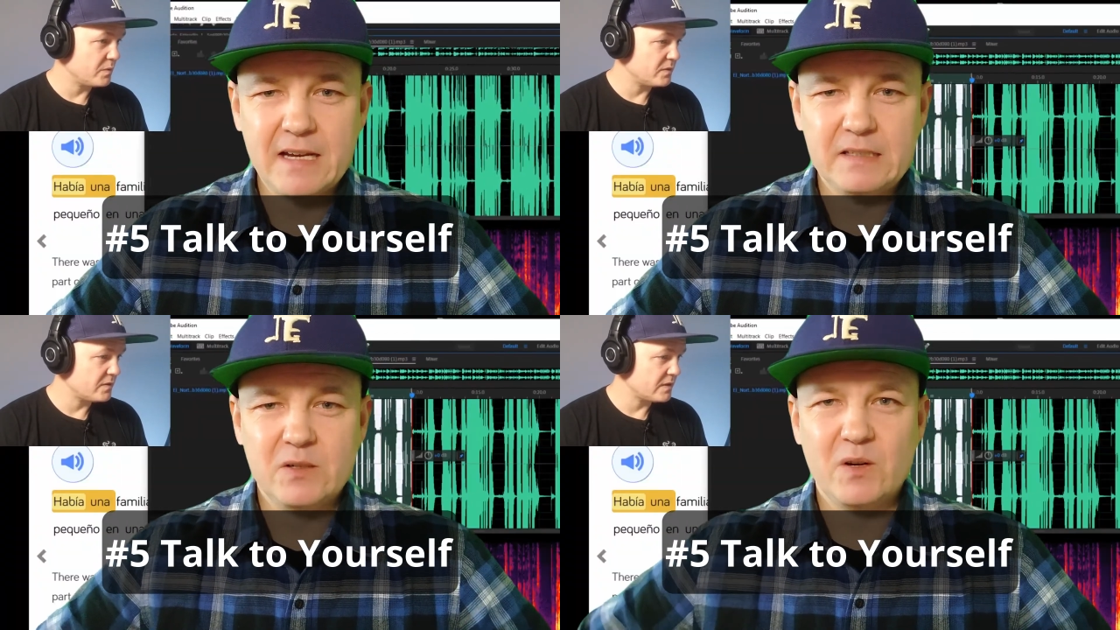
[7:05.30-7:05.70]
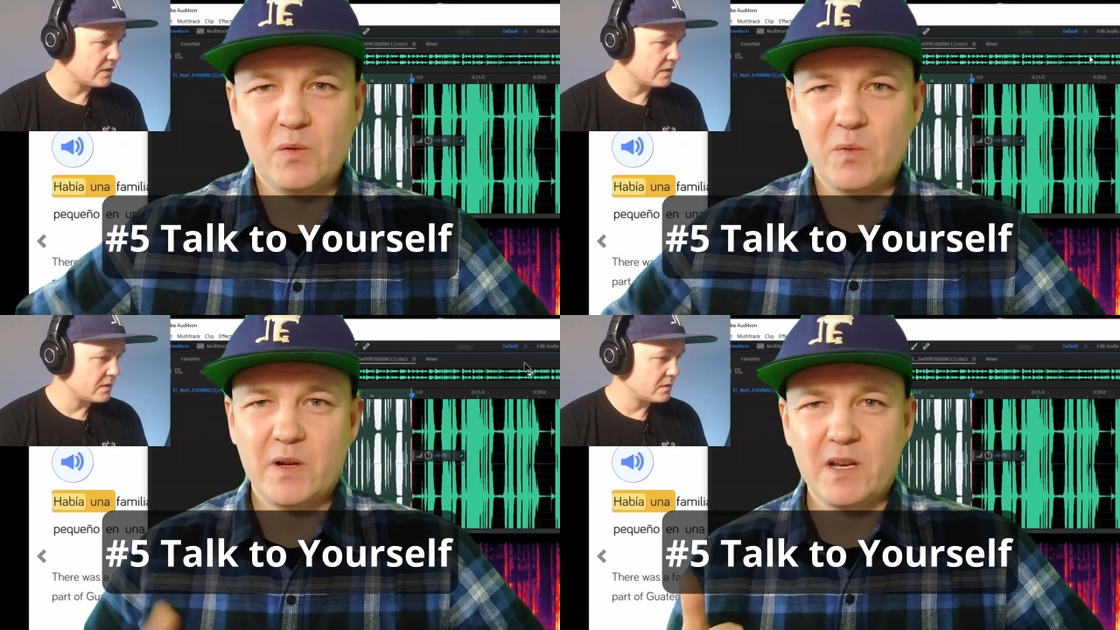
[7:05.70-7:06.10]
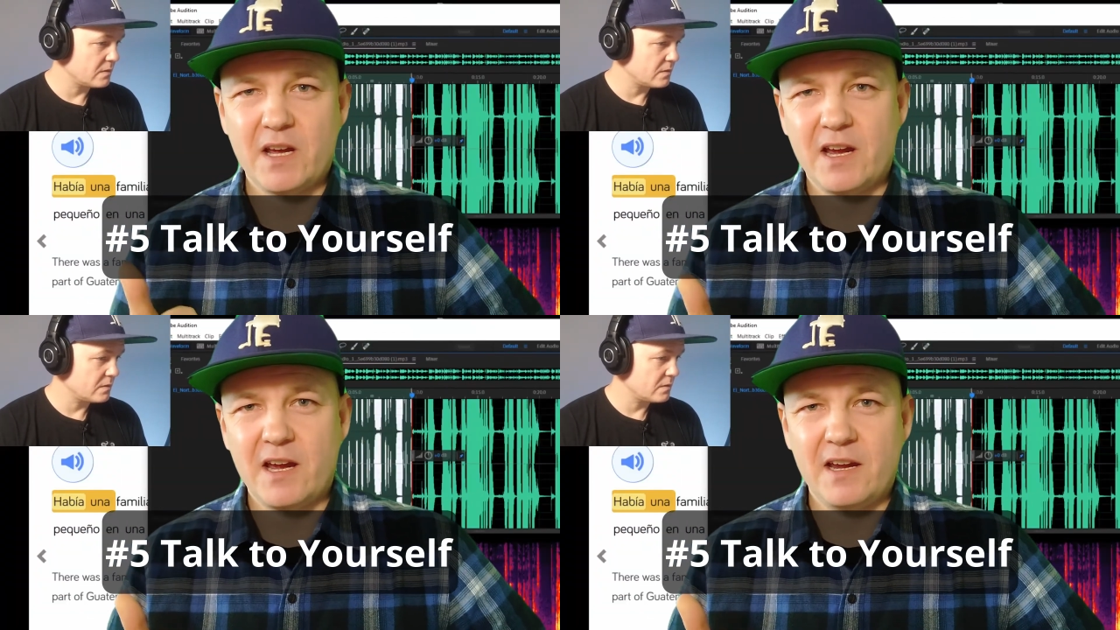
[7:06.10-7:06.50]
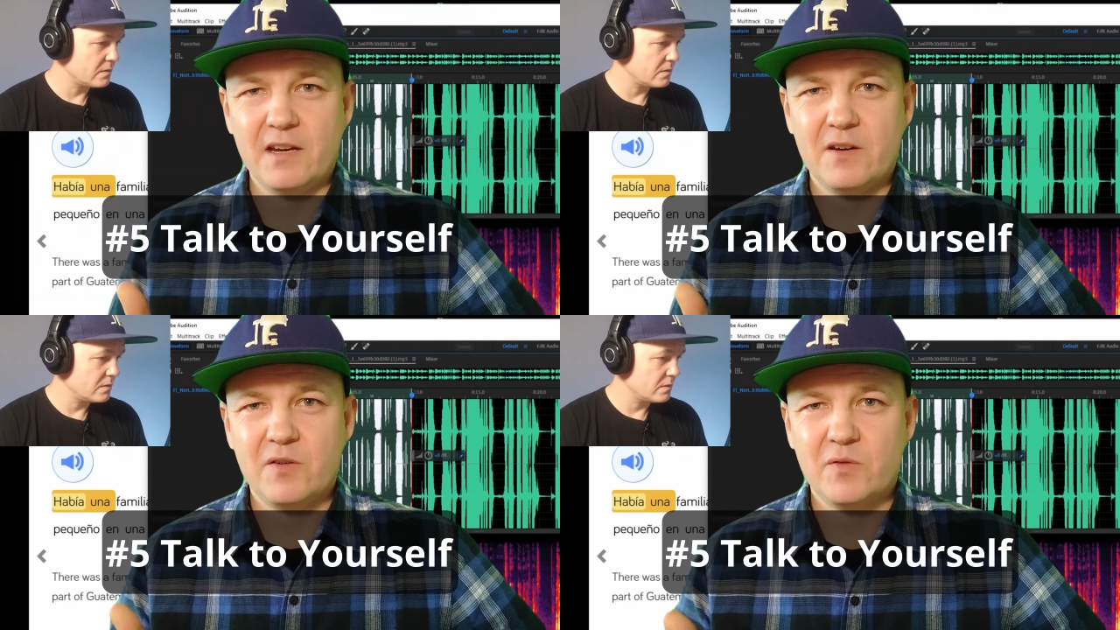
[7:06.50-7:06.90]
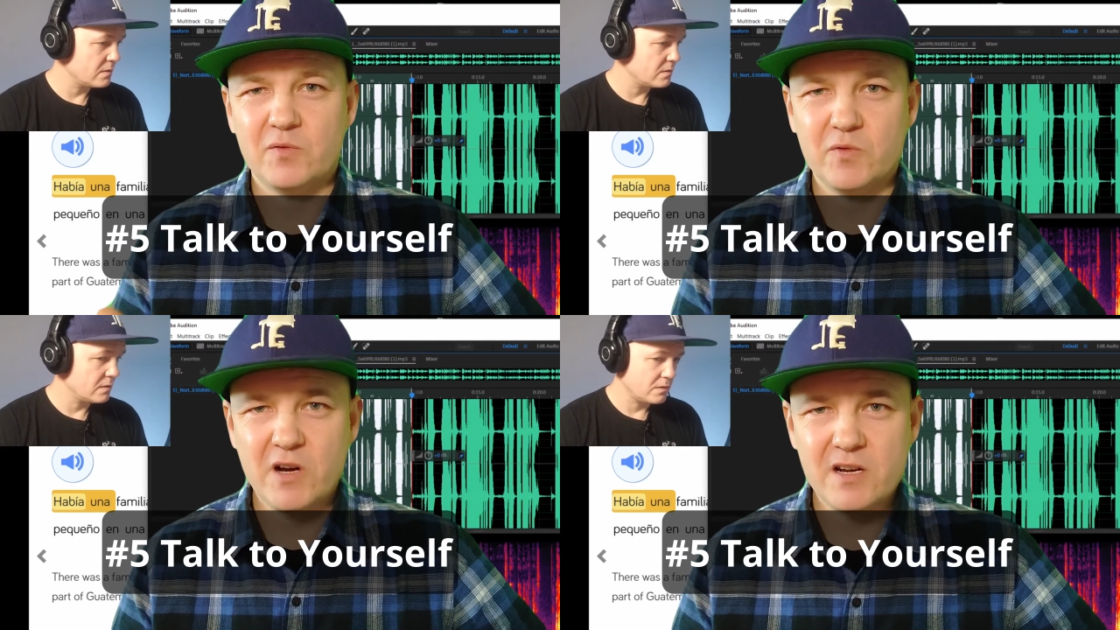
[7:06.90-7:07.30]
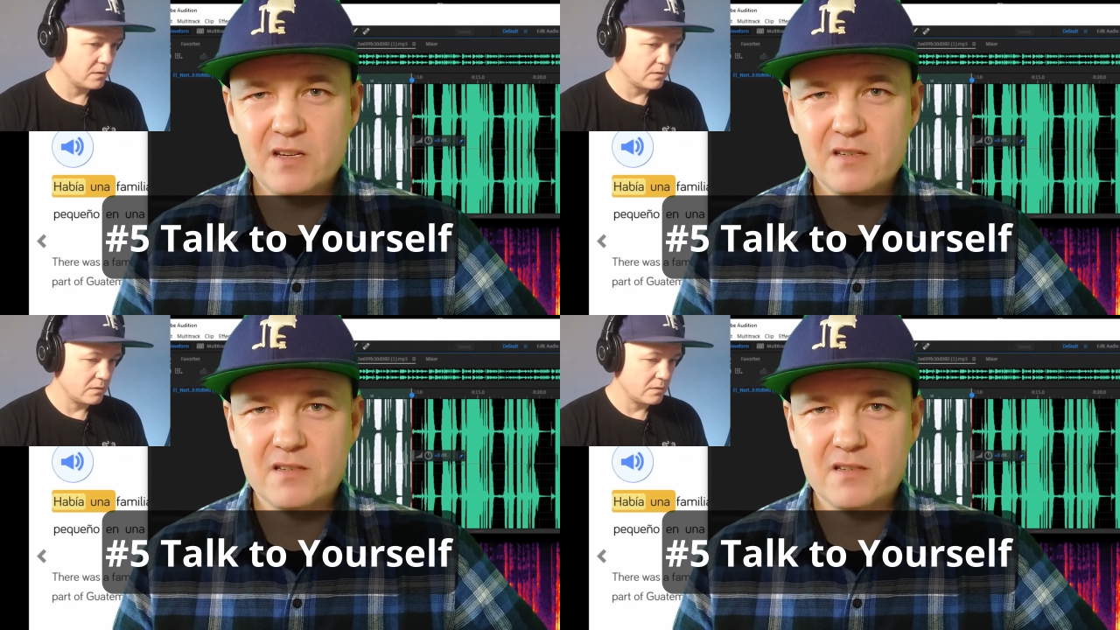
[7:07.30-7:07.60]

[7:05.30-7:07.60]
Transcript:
Speaker 1: I do it when I run.